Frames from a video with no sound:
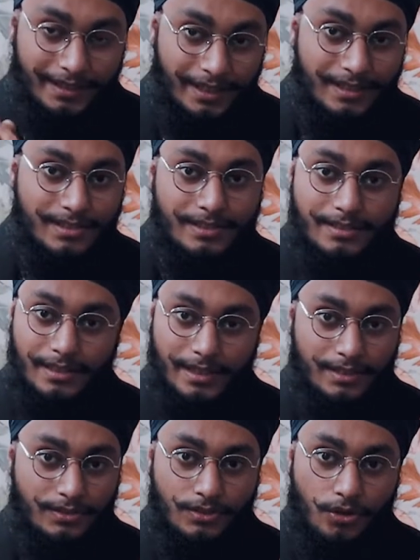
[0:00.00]
this
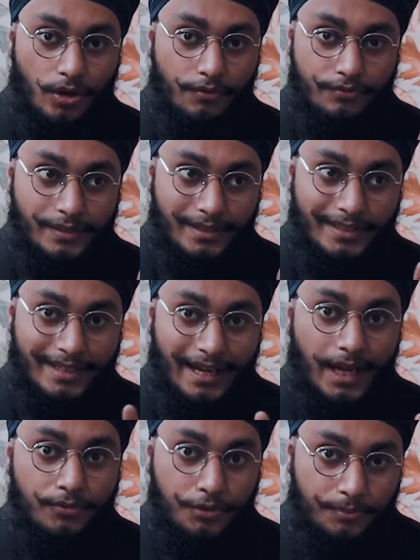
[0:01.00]
is the coffee that
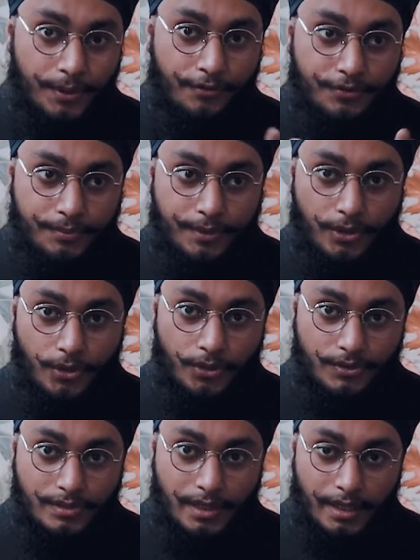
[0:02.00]
I would prefer,
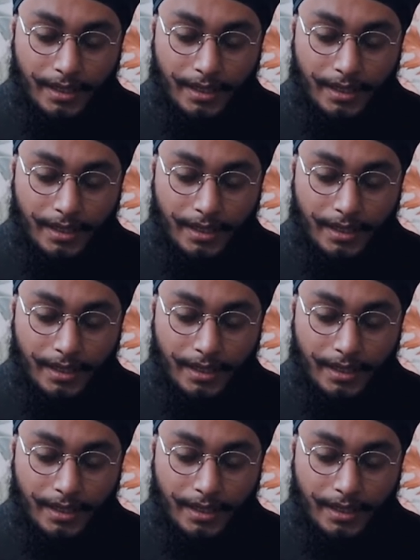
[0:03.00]
because